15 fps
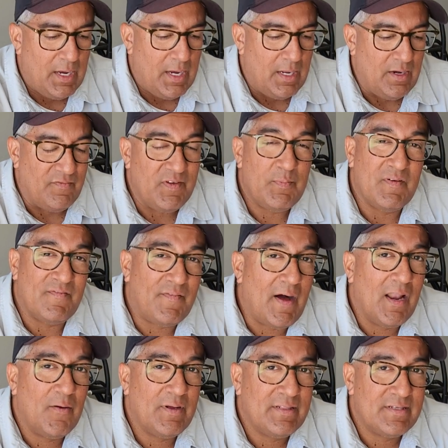And if you've been
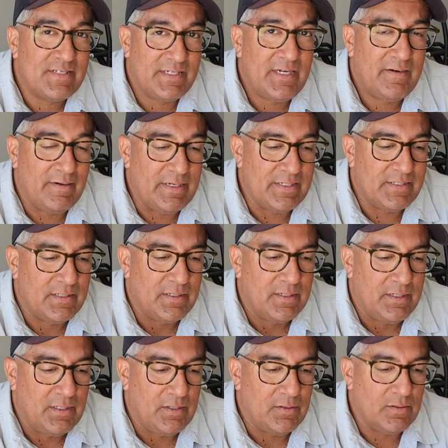following the series,
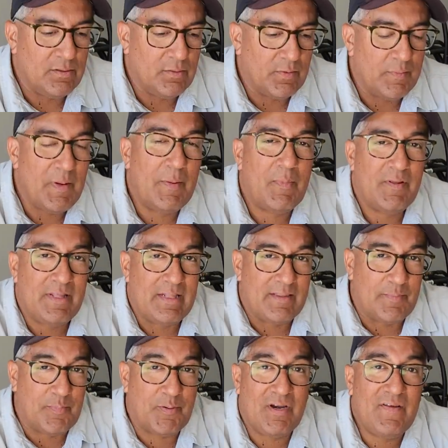you'll remember that the
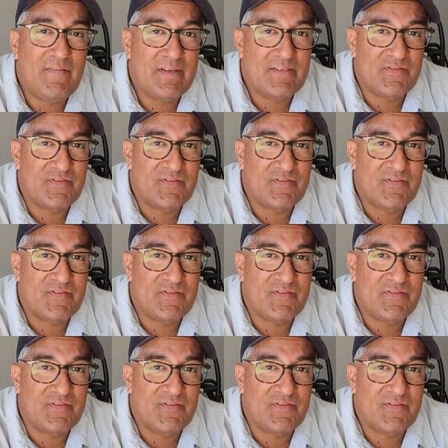previous